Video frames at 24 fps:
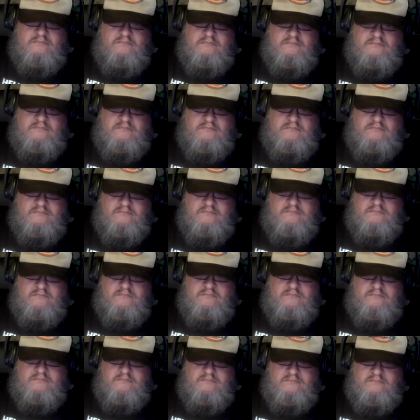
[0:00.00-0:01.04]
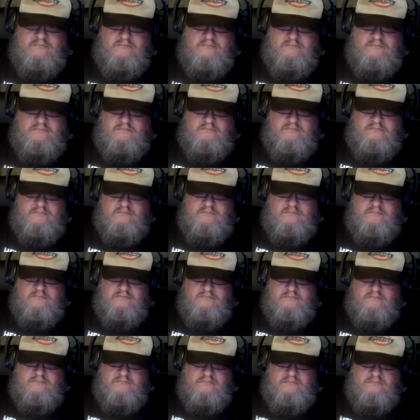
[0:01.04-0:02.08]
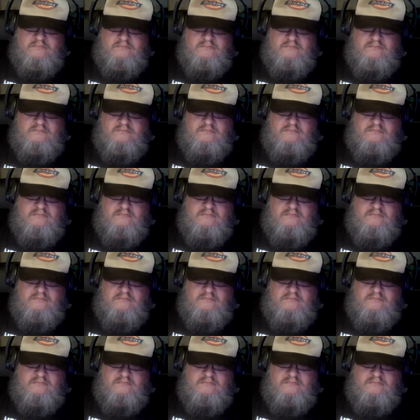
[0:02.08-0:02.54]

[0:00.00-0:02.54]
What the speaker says: (silent)